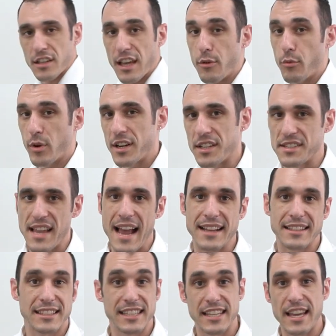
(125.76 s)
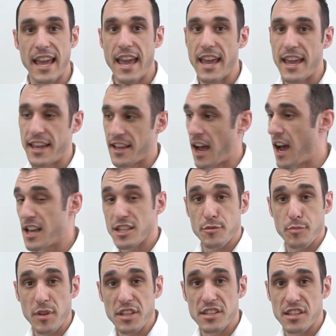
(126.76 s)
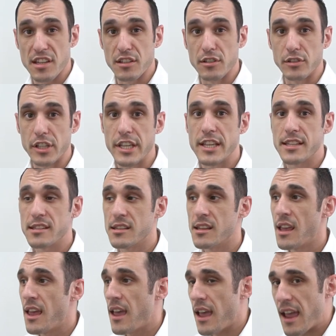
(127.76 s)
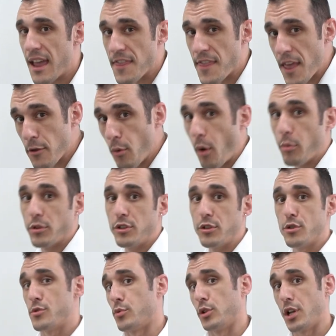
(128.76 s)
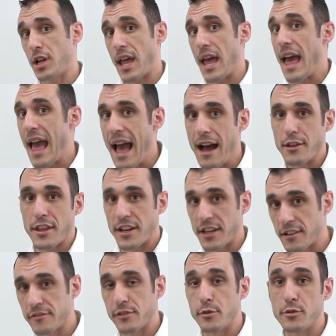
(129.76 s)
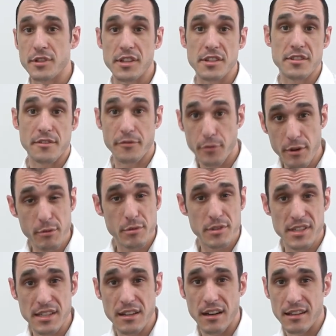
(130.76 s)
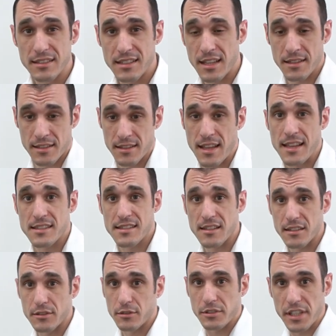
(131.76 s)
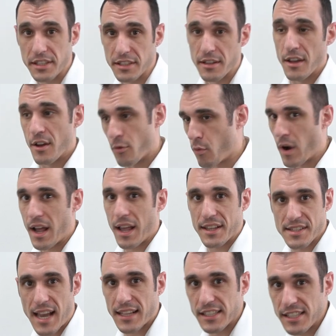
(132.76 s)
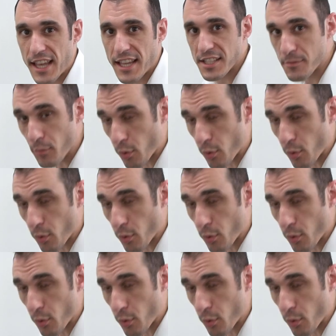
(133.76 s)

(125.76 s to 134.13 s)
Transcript: look at what exactly a high-speed signal is. And then what we'll do is we'll look at how that influences the frequency content in that signal and why exactly that's